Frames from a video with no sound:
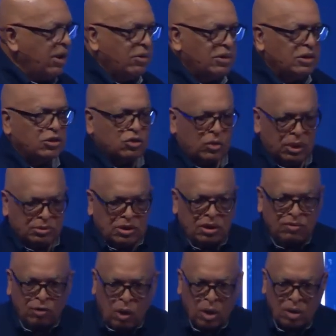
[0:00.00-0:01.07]
accurate
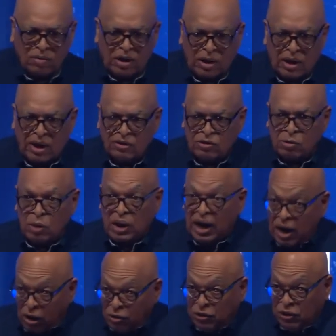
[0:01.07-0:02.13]
description of all of our lives, the more
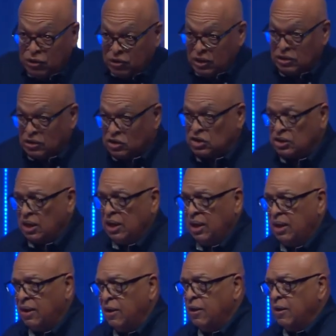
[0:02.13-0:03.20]
healthy thing to
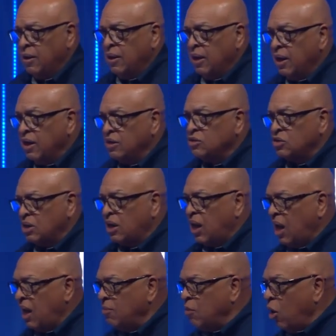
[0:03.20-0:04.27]
say is
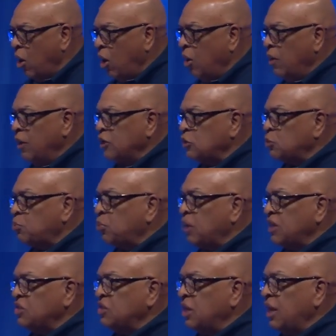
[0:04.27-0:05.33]
that I'm always
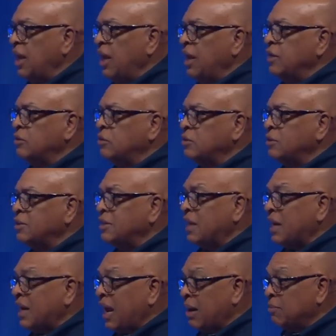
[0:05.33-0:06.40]
pressing into the
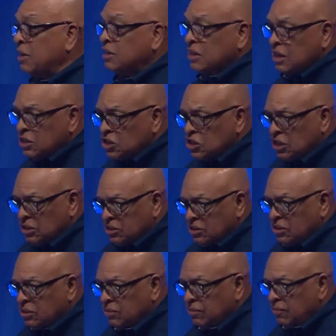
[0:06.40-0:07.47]
dynamic
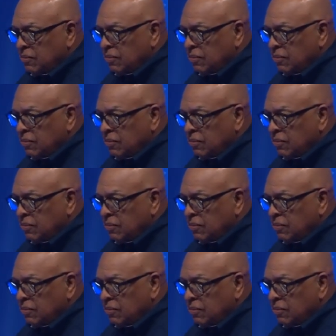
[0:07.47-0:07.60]
tensions.